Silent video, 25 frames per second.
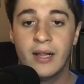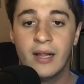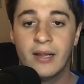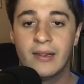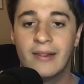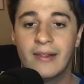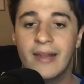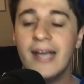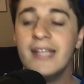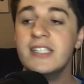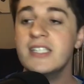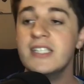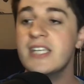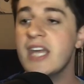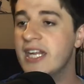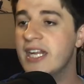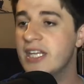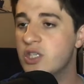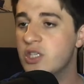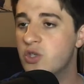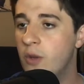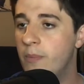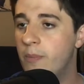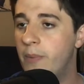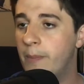Let's get
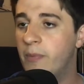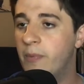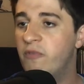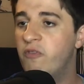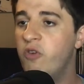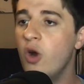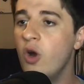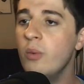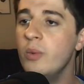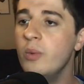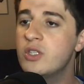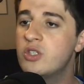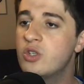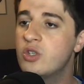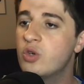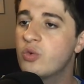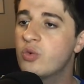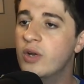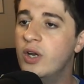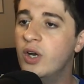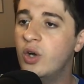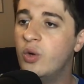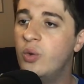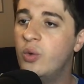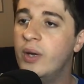into it. But before we do,
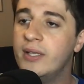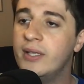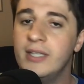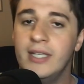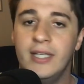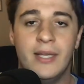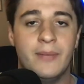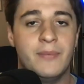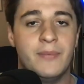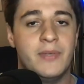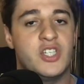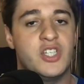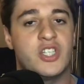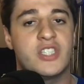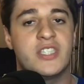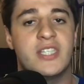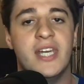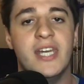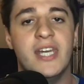real quickly, let me just